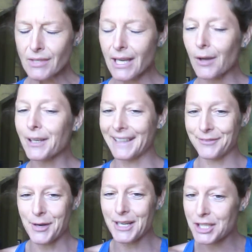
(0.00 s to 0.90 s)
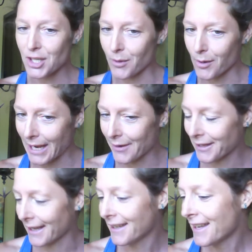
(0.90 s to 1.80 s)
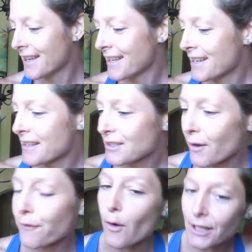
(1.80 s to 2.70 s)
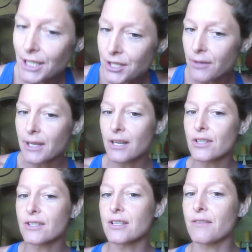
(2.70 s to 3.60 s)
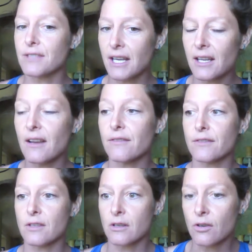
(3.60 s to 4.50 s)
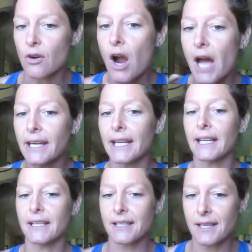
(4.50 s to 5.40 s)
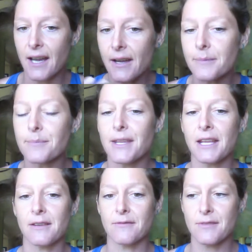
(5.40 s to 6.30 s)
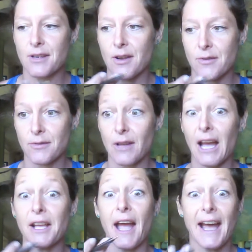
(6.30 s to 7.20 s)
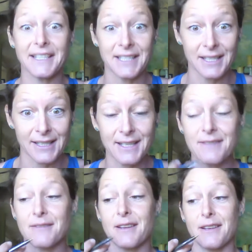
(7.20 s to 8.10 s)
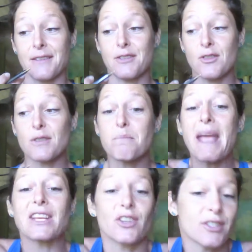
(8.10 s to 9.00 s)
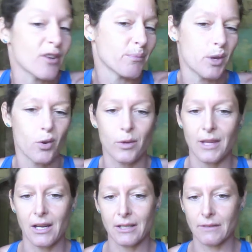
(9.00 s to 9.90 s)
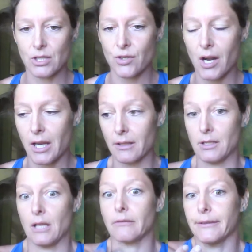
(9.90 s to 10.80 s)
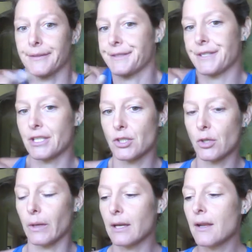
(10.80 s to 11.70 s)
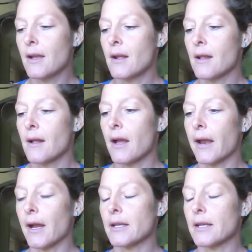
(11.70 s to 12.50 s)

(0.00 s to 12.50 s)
Yeah, okay, 42. Okay. So 42 years of chronic, acid. You can make yourself puke without even trying. It's like you can just do it. Yeah.